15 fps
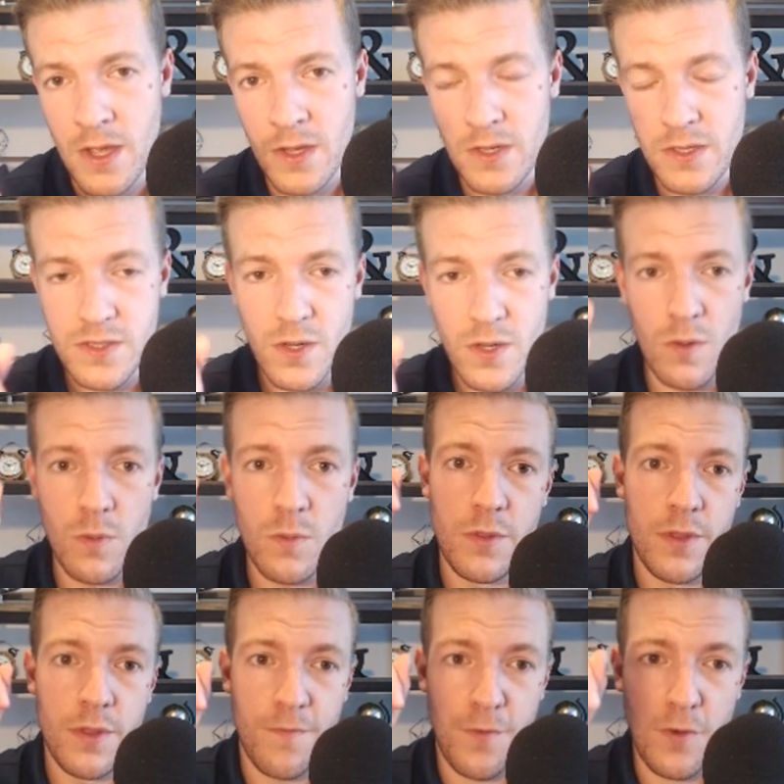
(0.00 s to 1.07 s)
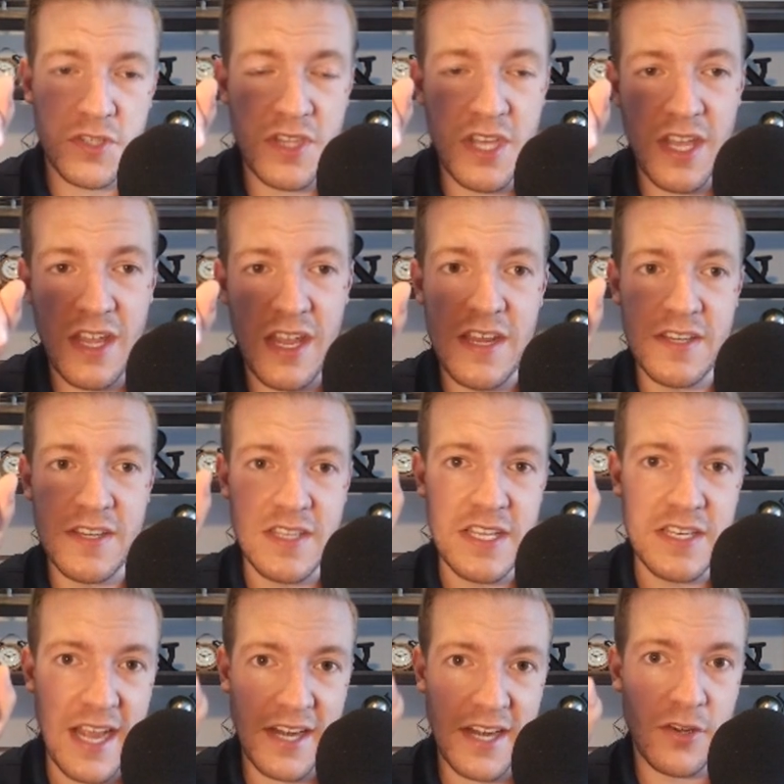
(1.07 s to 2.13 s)
So the first thing is the
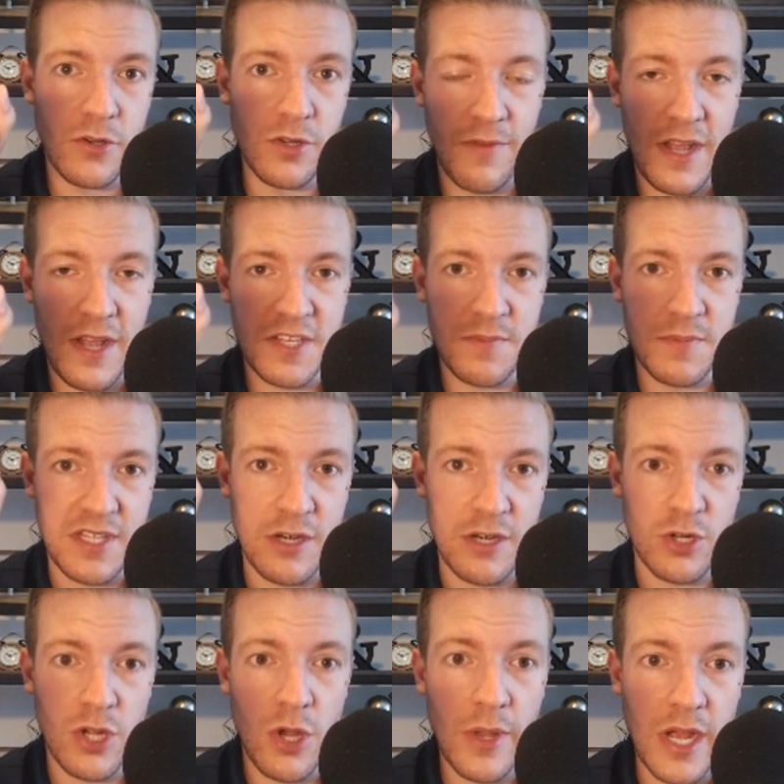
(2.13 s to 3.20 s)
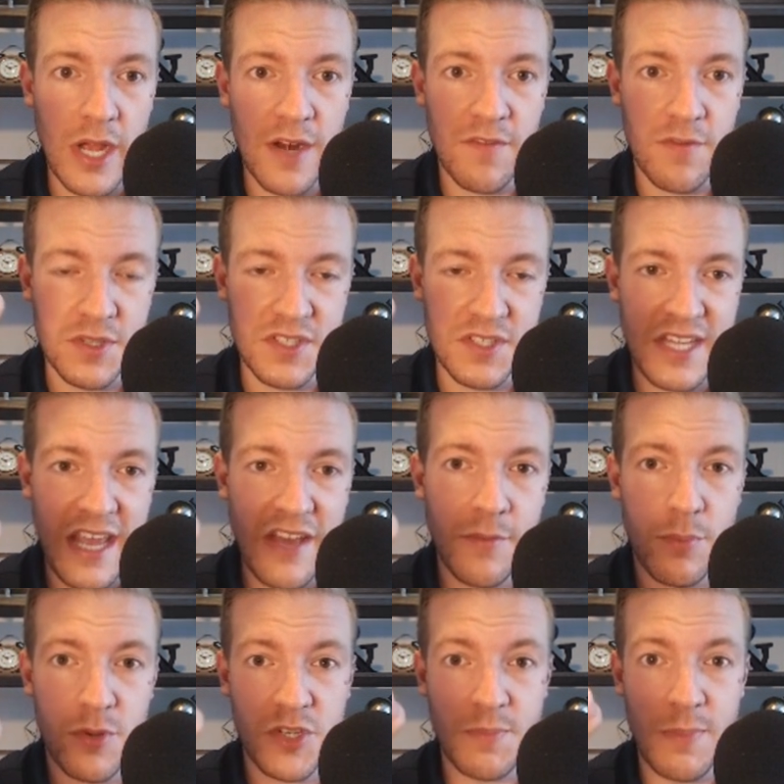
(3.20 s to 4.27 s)
technical advancements that are going on from a scaling
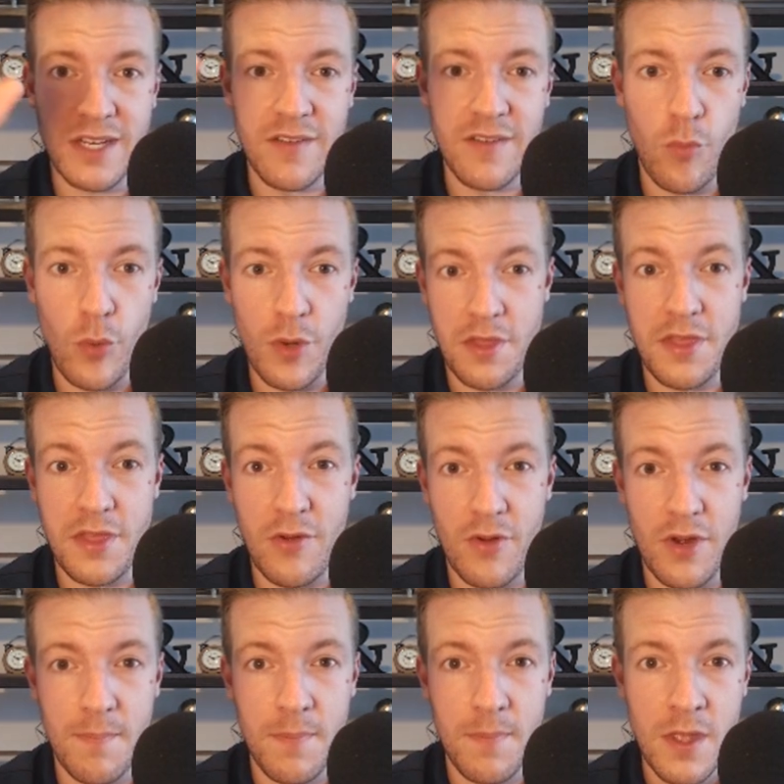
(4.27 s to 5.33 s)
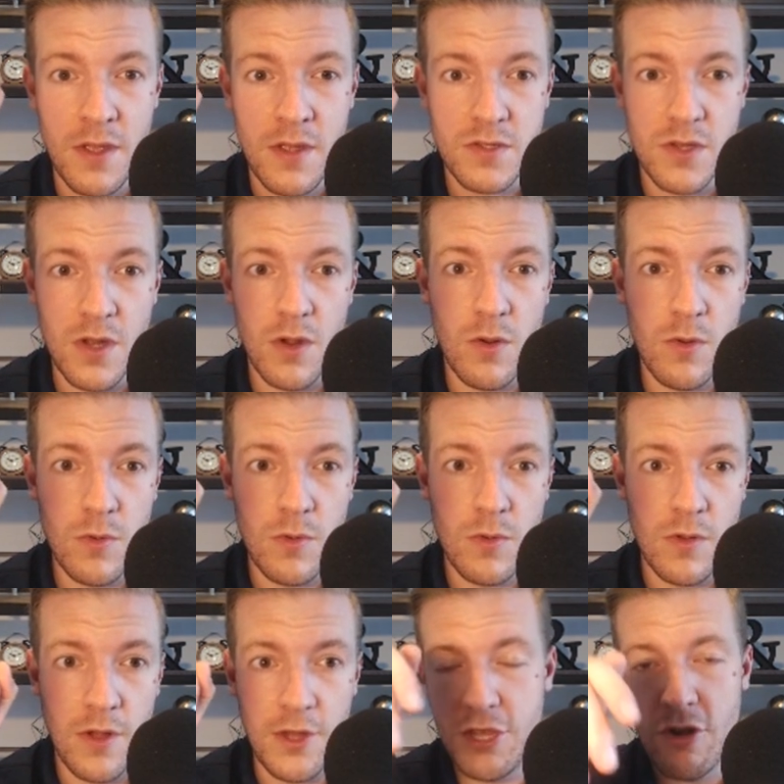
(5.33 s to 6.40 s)
perspective with Ethereum. So
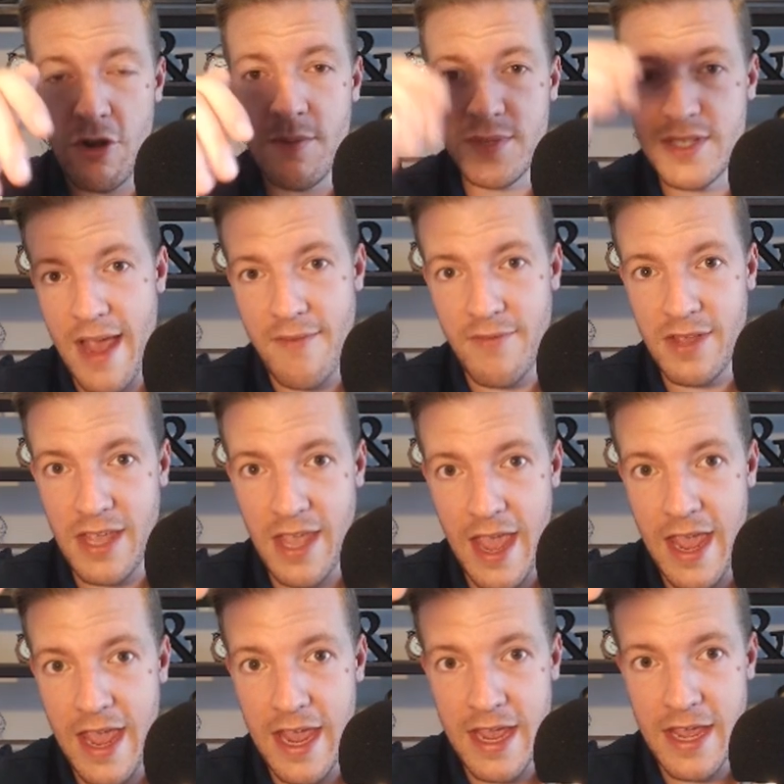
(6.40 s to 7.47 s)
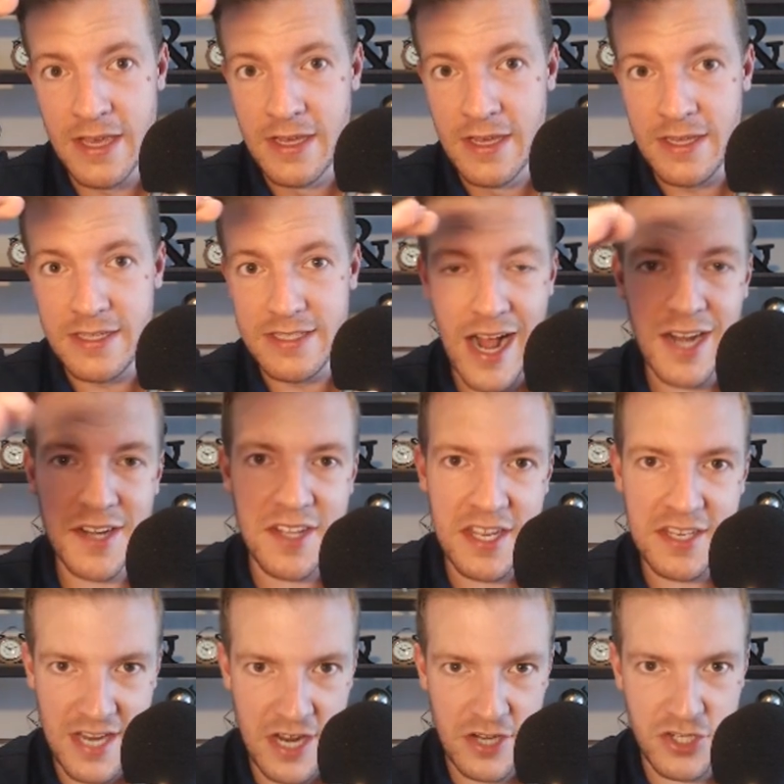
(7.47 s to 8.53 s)
Ethereum is having a non
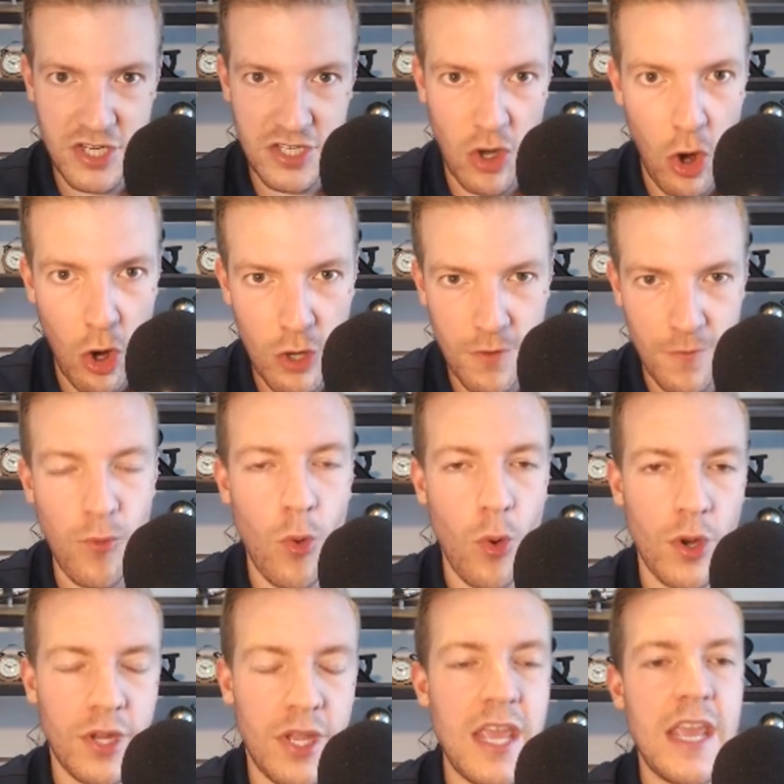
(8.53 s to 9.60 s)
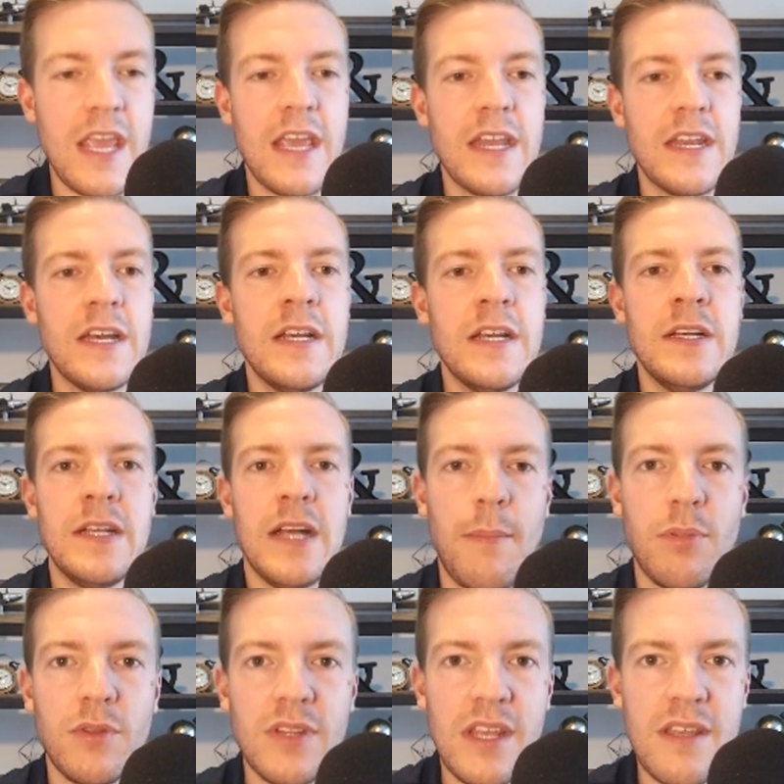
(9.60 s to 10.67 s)
contentious hard fork in, I
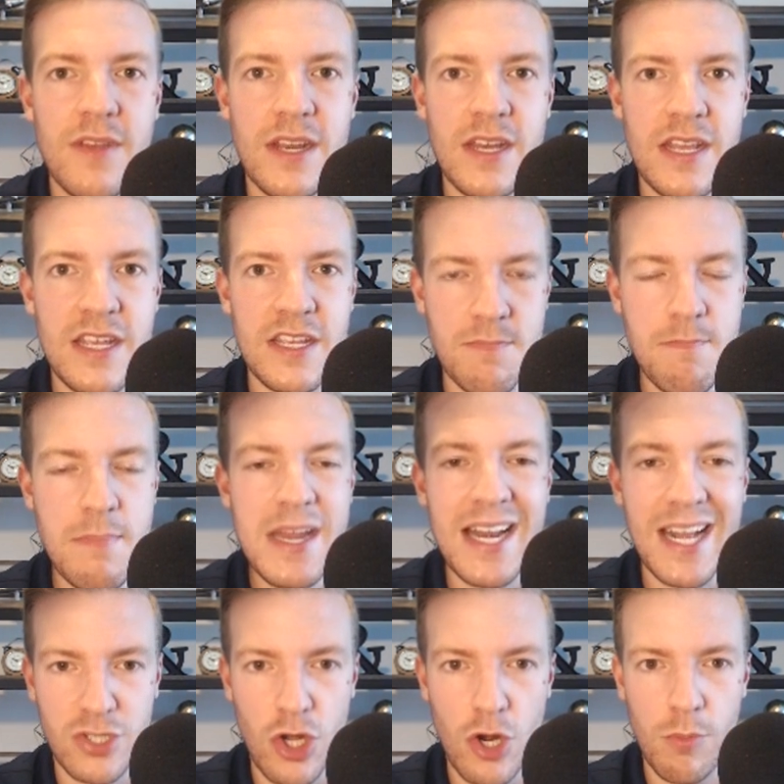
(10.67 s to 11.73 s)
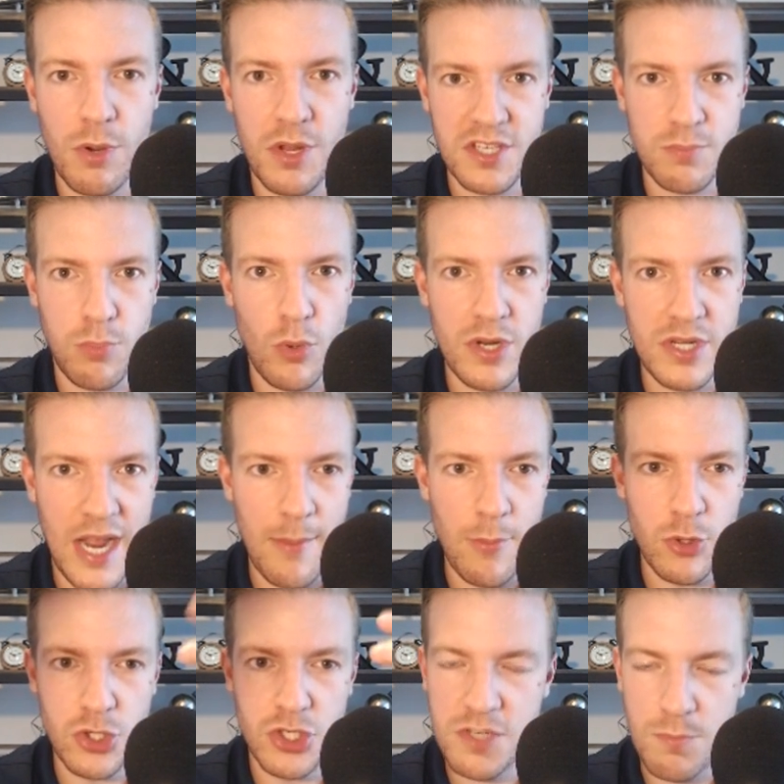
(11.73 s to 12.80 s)
believe it is mid October at this point in time. It was
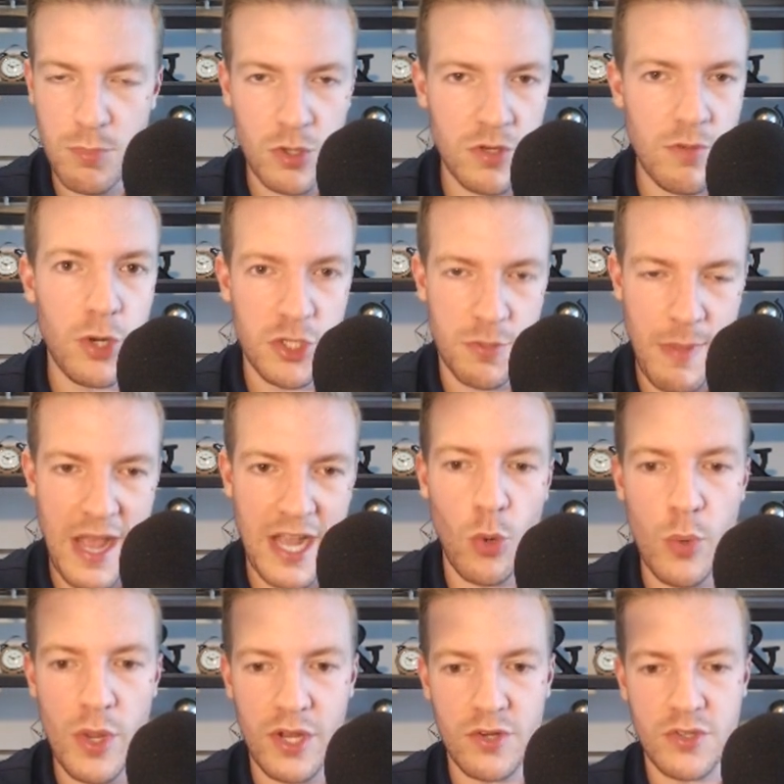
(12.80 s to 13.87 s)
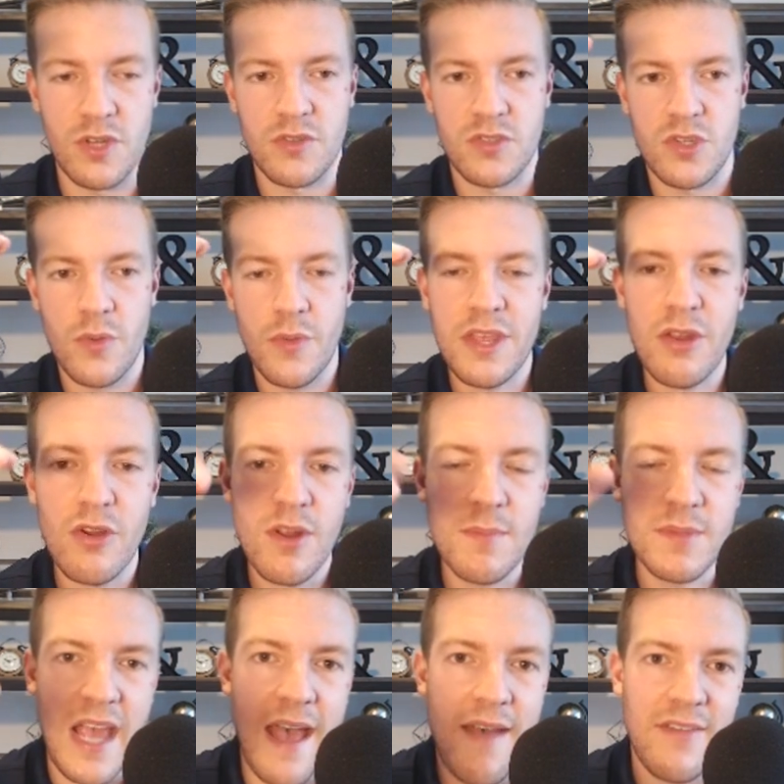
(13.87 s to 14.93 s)
just put, pushed back a week or so. So Ethereum is
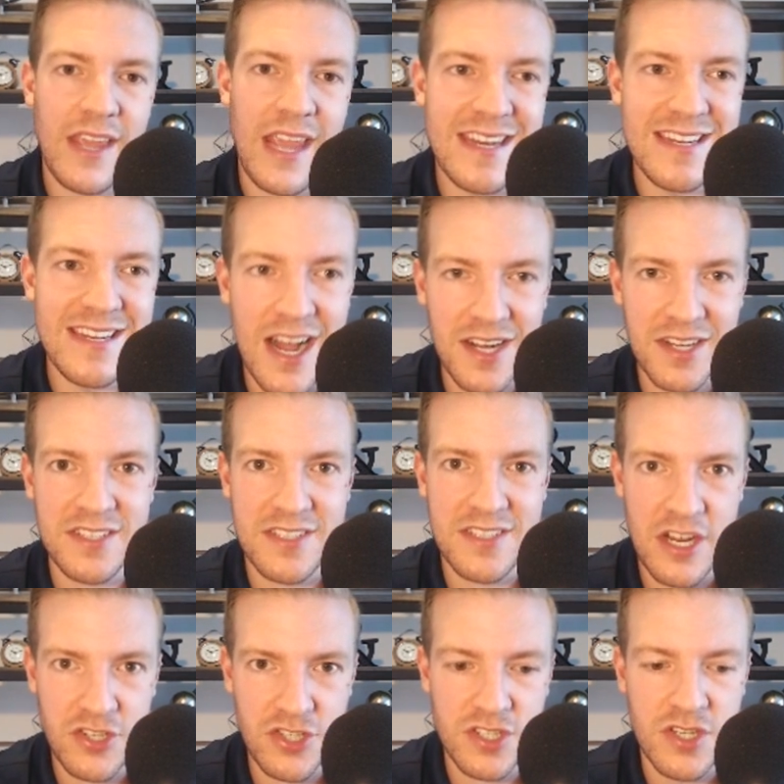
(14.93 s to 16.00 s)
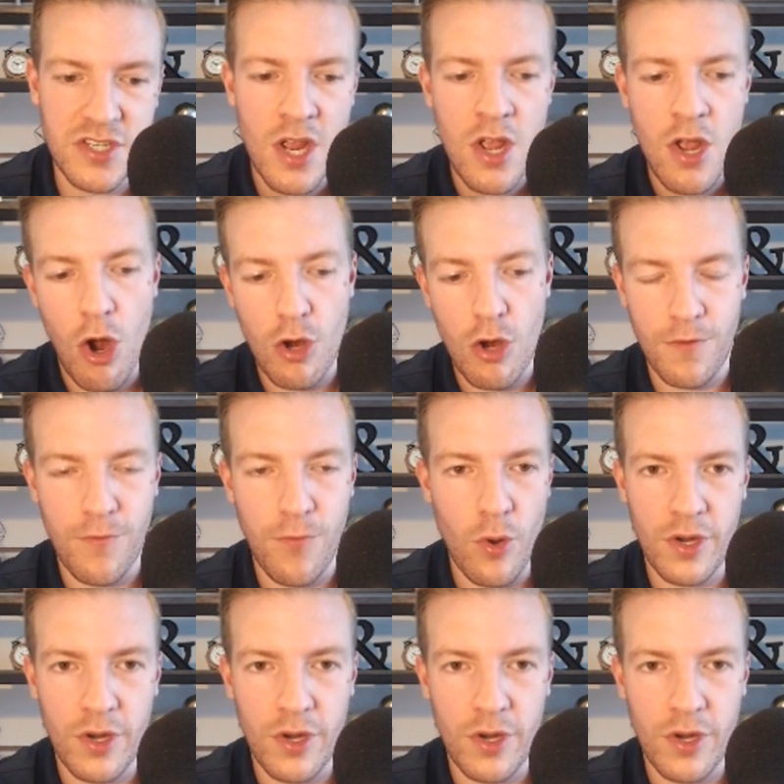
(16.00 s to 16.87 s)
having a non contentious hard fork.